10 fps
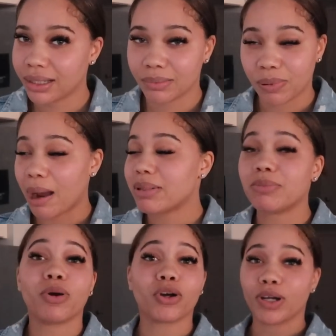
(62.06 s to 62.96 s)
probably
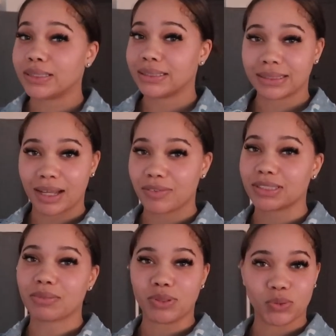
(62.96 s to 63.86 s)
more crazy stuff because
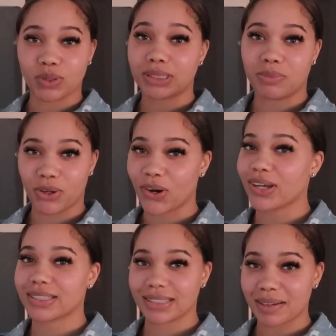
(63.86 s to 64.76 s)
i'm sure some more
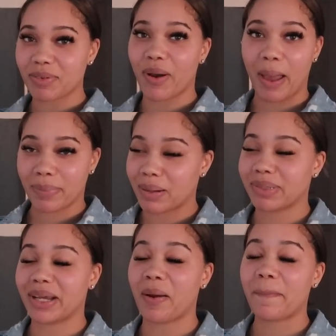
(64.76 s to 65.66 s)
crazy stuff gonna happen up
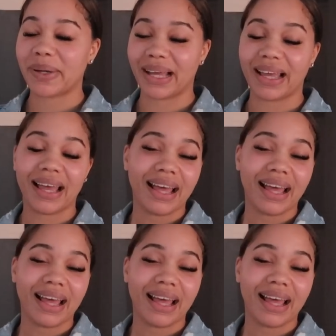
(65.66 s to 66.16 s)
here but